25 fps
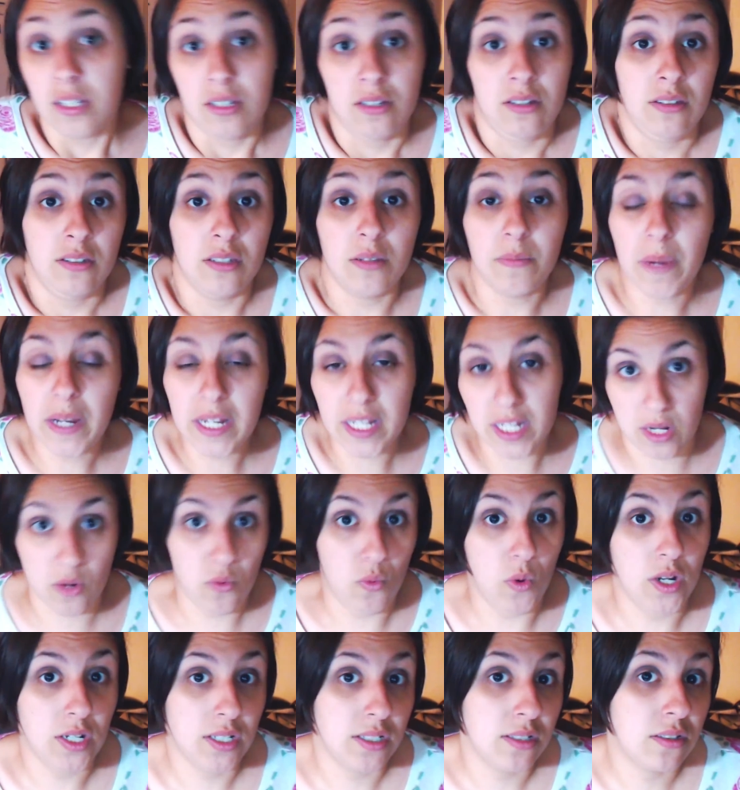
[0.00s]
you might not
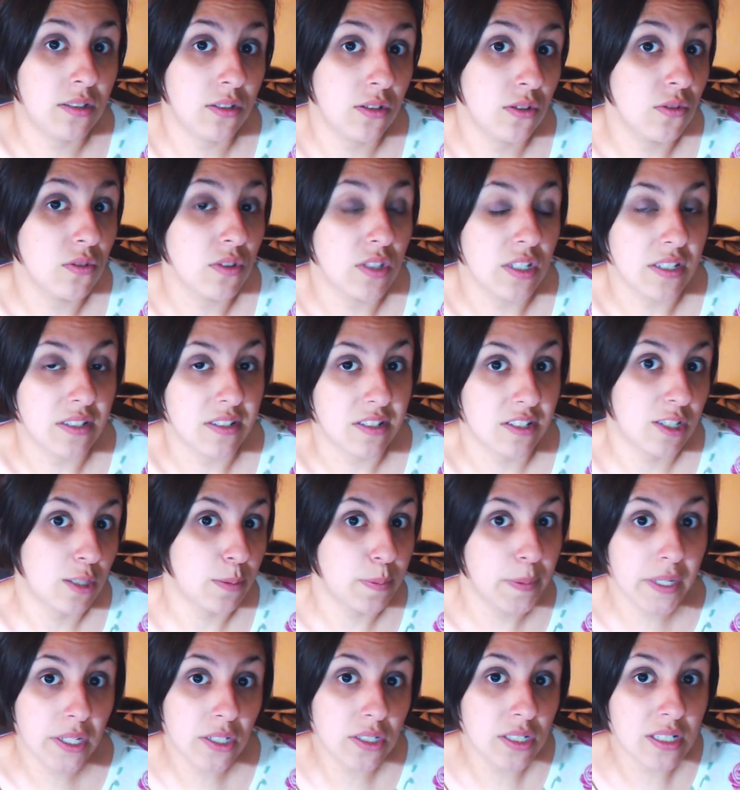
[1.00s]
want to do these
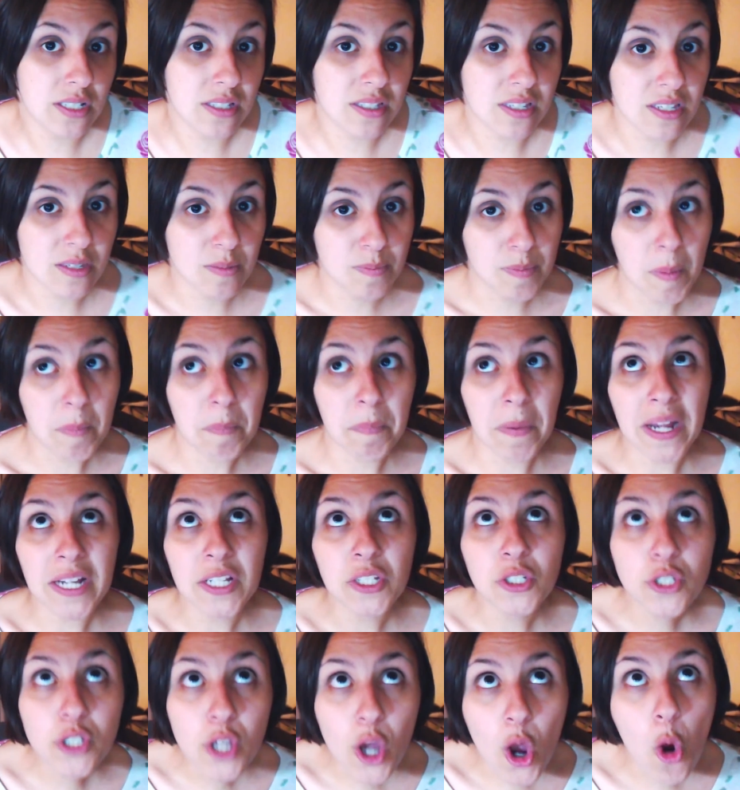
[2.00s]
experiences, but by
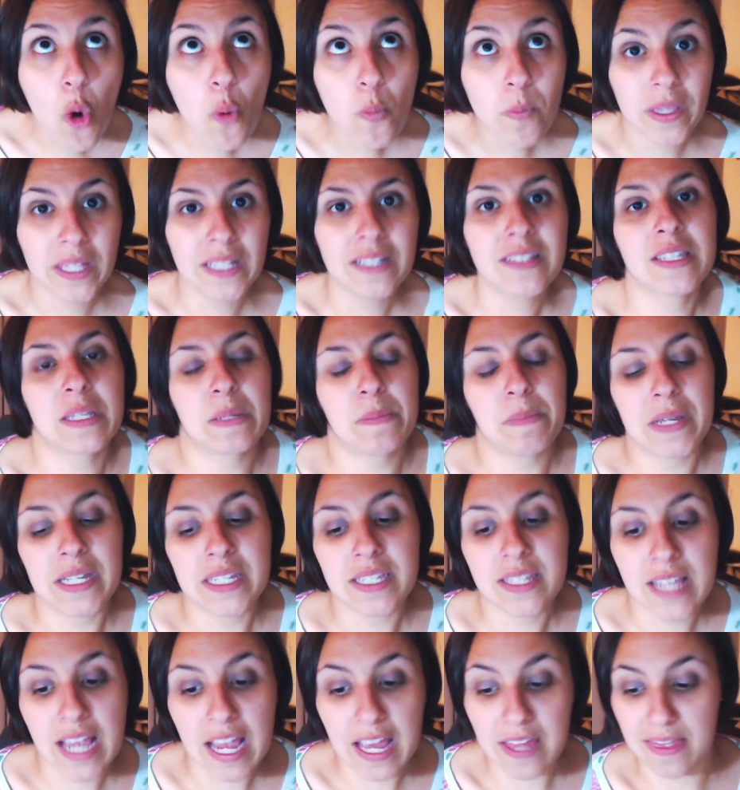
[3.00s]
no means am I
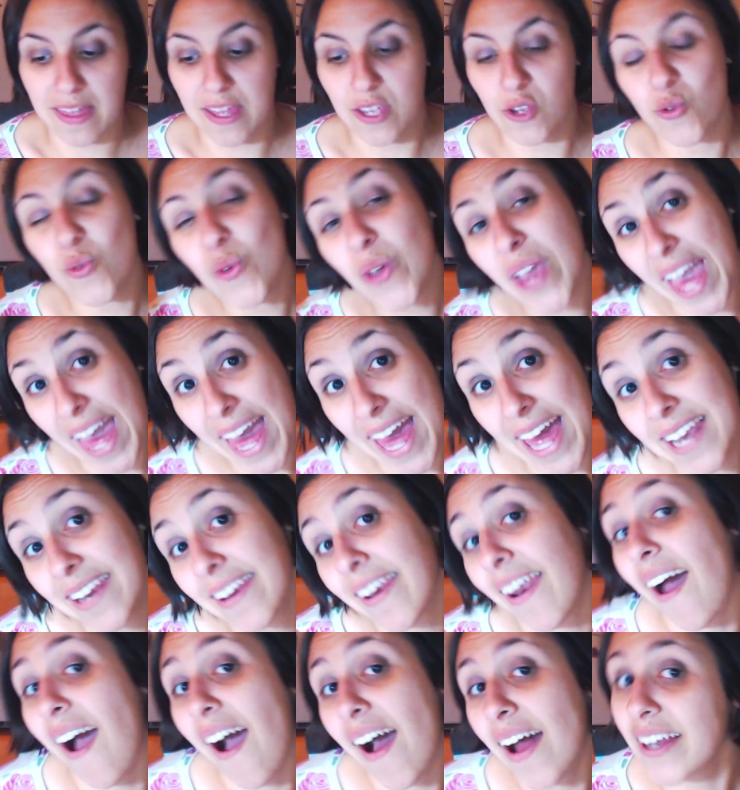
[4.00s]
saying that you
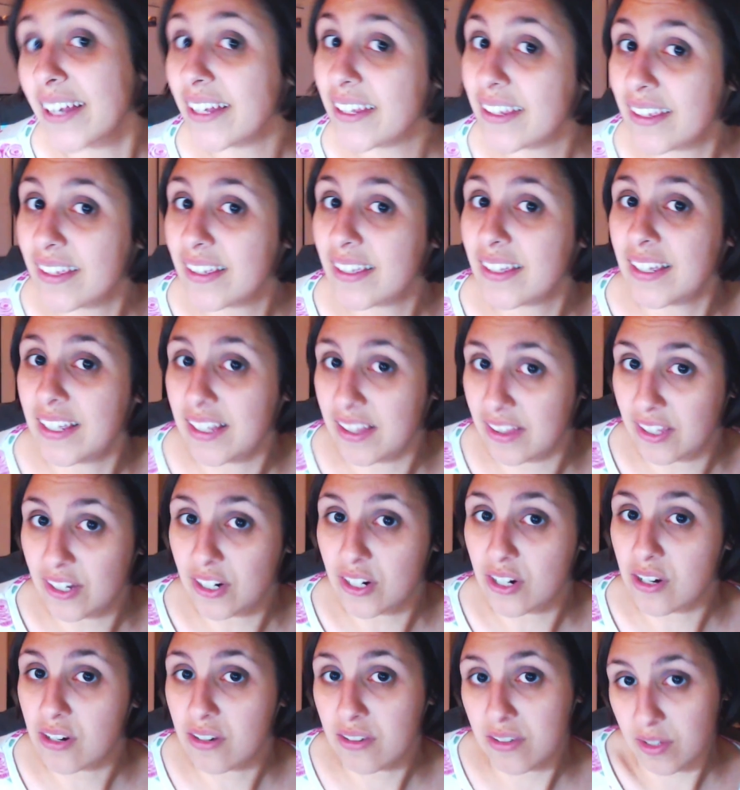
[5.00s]
cannot eat
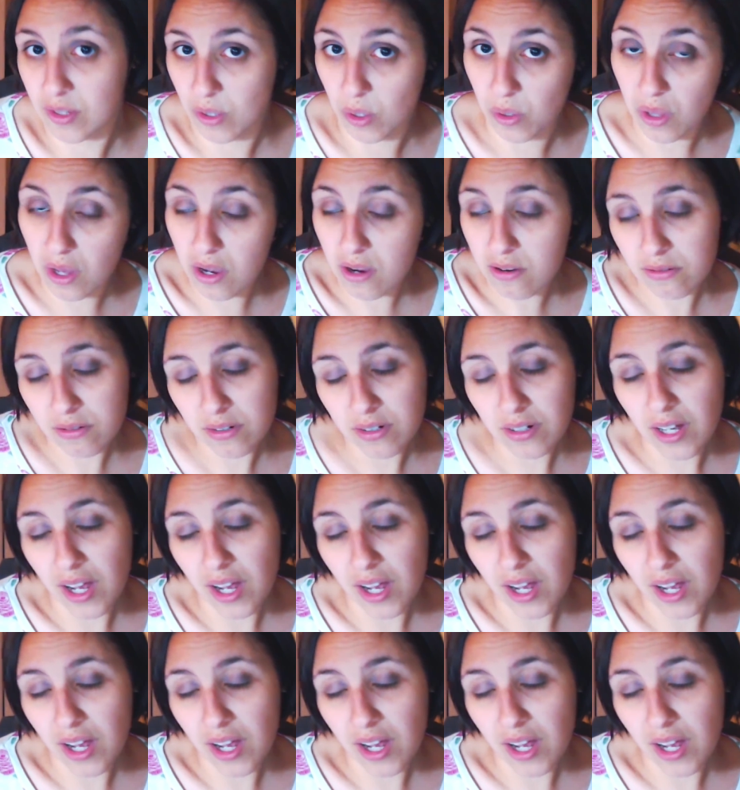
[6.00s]
there solo.